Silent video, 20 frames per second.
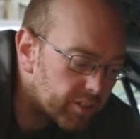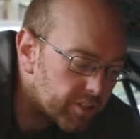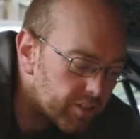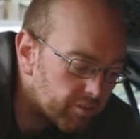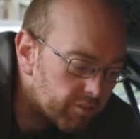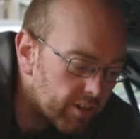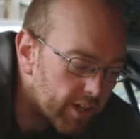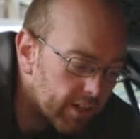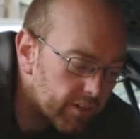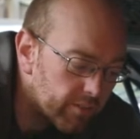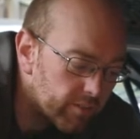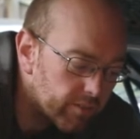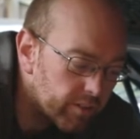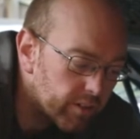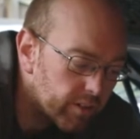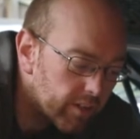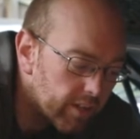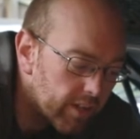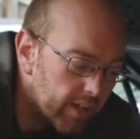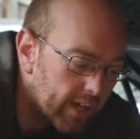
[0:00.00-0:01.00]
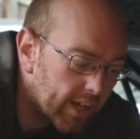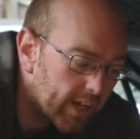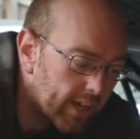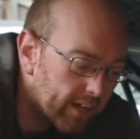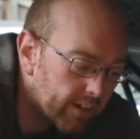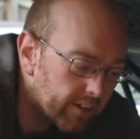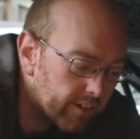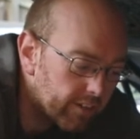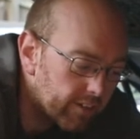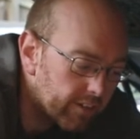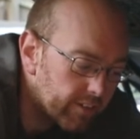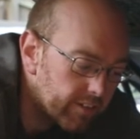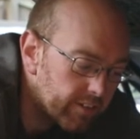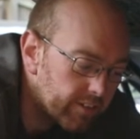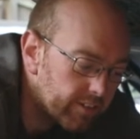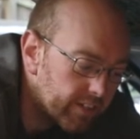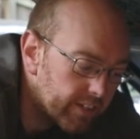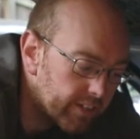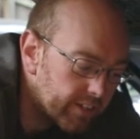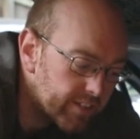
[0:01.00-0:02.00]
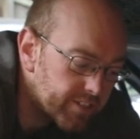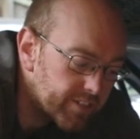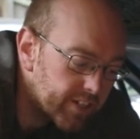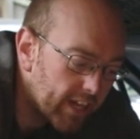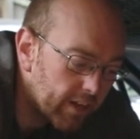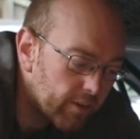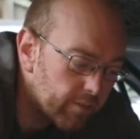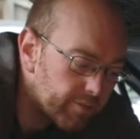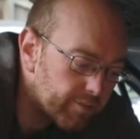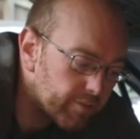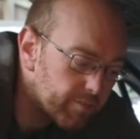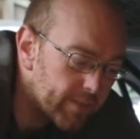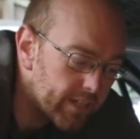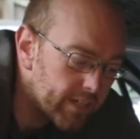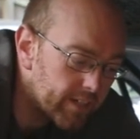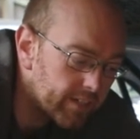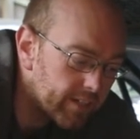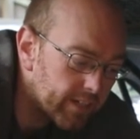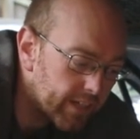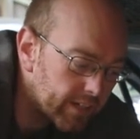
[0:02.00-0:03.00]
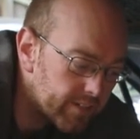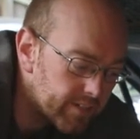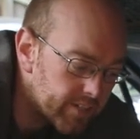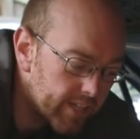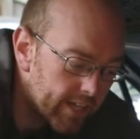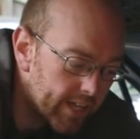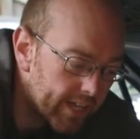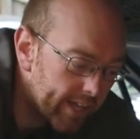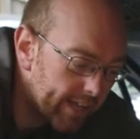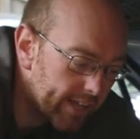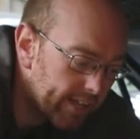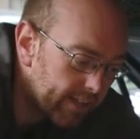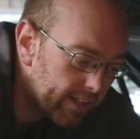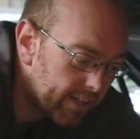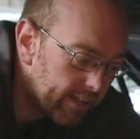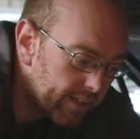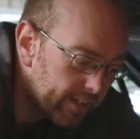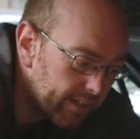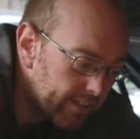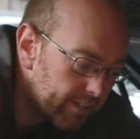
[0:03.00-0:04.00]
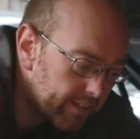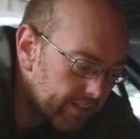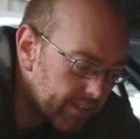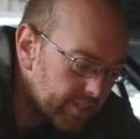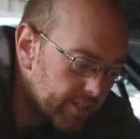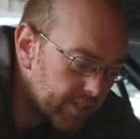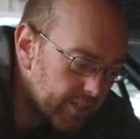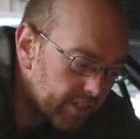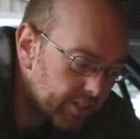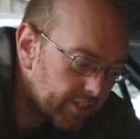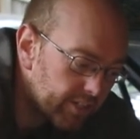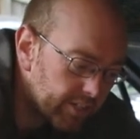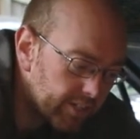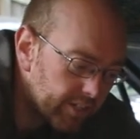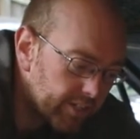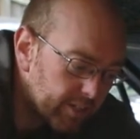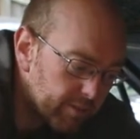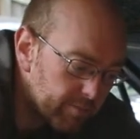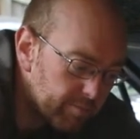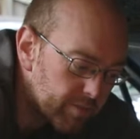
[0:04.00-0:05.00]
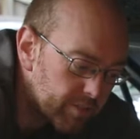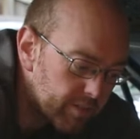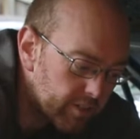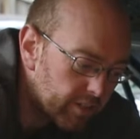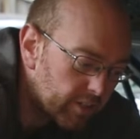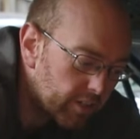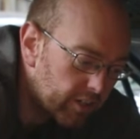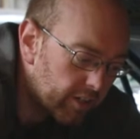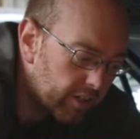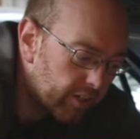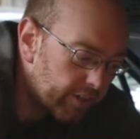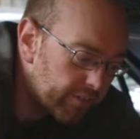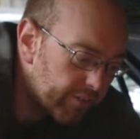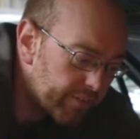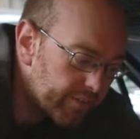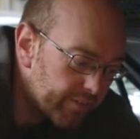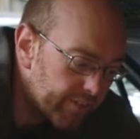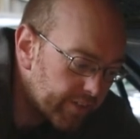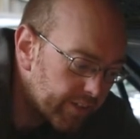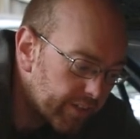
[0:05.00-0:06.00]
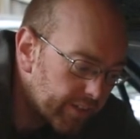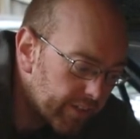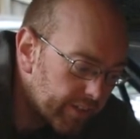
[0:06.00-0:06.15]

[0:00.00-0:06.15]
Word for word: this around and take this out from the index there. This nut comes off